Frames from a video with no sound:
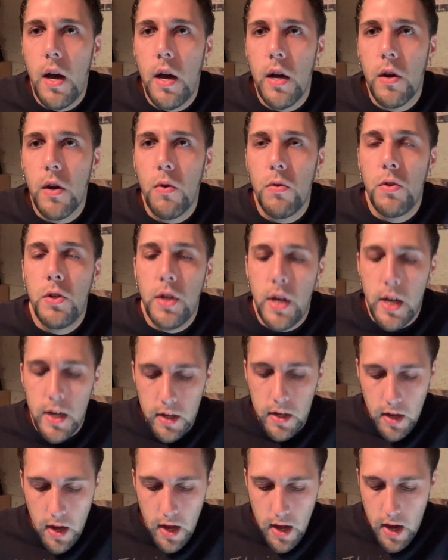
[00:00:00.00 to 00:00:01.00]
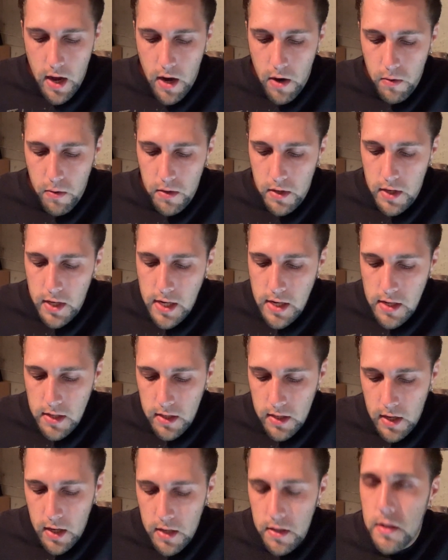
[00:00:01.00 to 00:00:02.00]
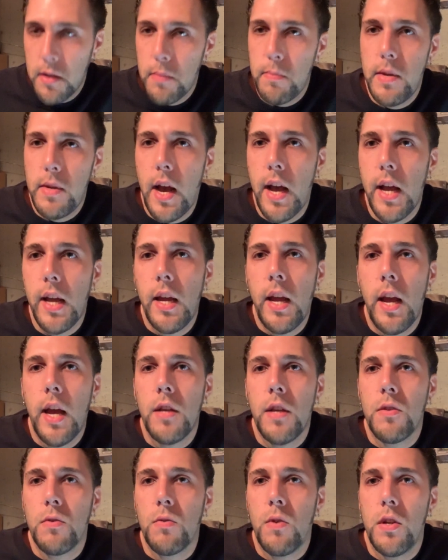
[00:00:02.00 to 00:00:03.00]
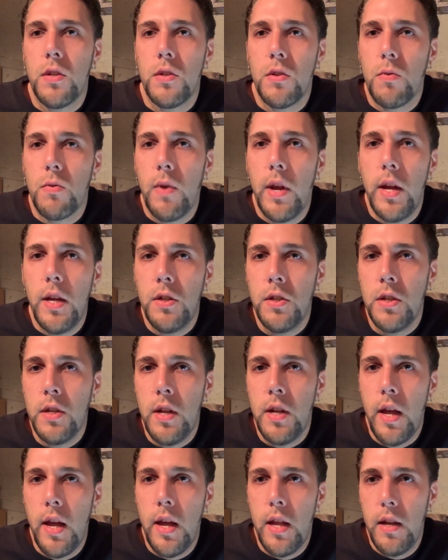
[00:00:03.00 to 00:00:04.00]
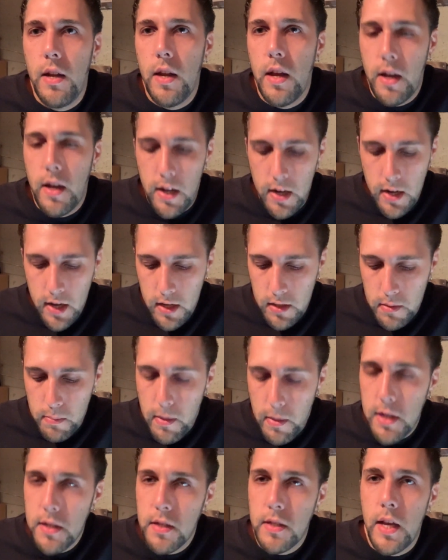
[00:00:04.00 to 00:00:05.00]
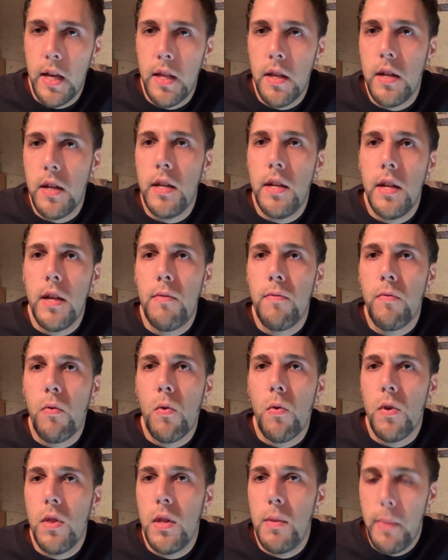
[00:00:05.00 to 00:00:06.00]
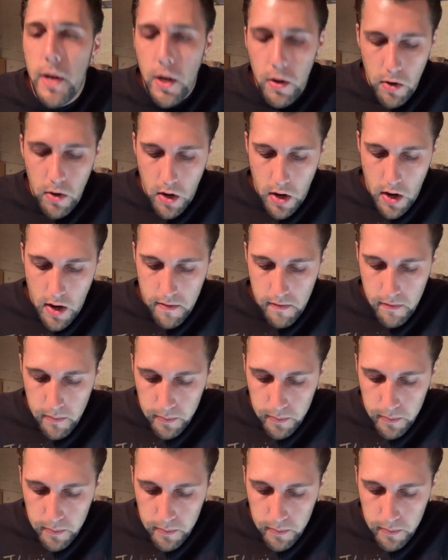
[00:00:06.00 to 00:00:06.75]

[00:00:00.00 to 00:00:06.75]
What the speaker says: Go check out D's Custom Diecast Restoration and his Mustang that he did for the build off.